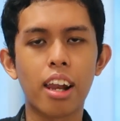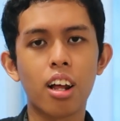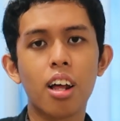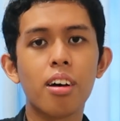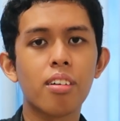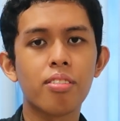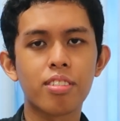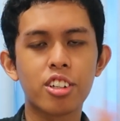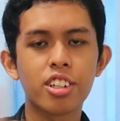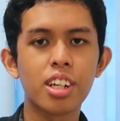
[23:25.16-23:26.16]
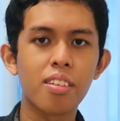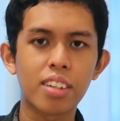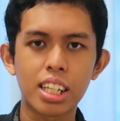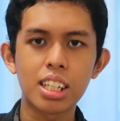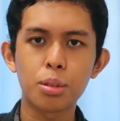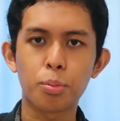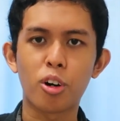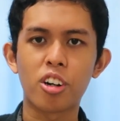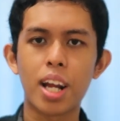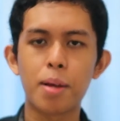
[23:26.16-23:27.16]
And all 3 of these
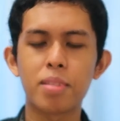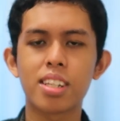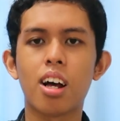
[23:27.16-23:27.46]
programs,